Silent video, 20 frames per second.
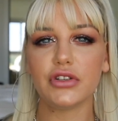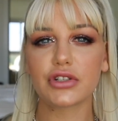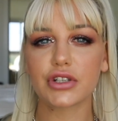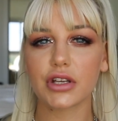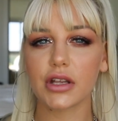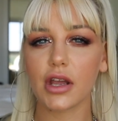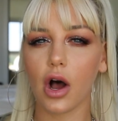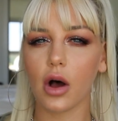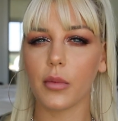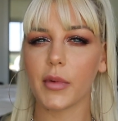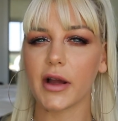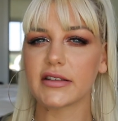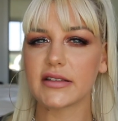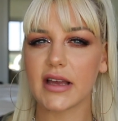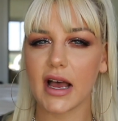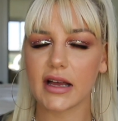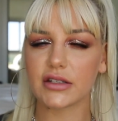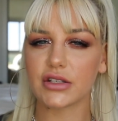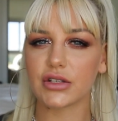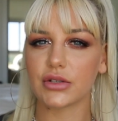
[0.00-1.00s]
Usually all my
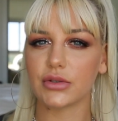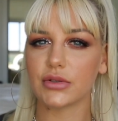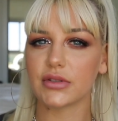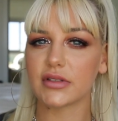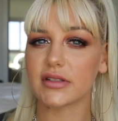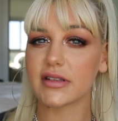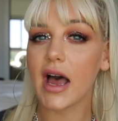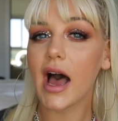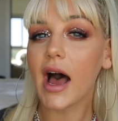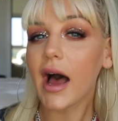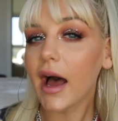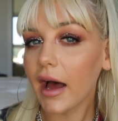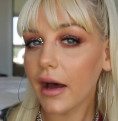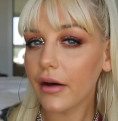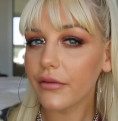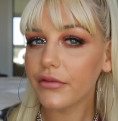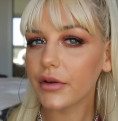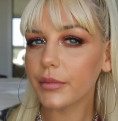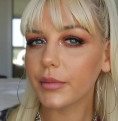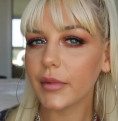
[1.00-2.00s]
tattoos
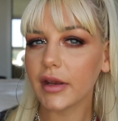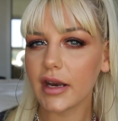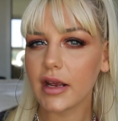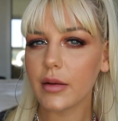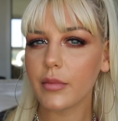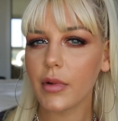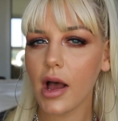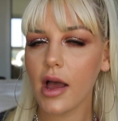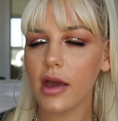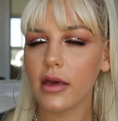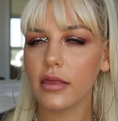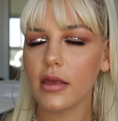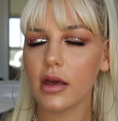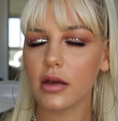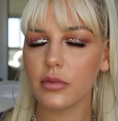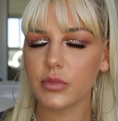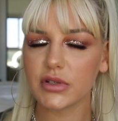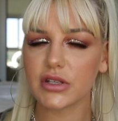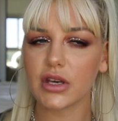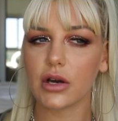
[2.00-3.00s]
have a meaning behind
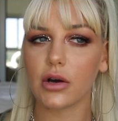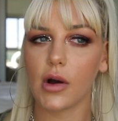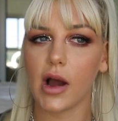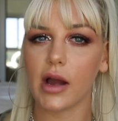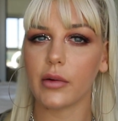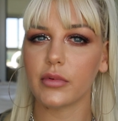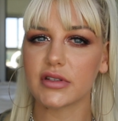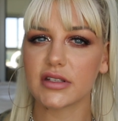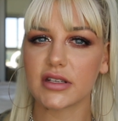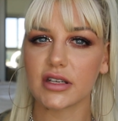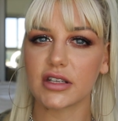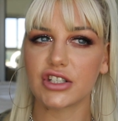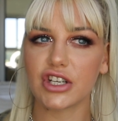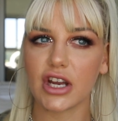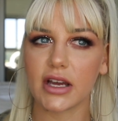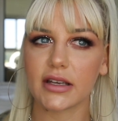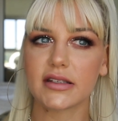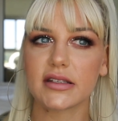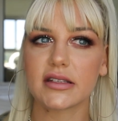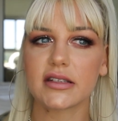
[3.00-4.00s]
them, so I would
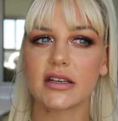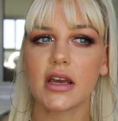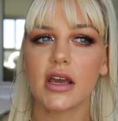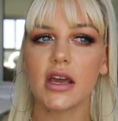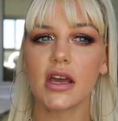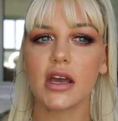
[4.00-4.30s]
suggest,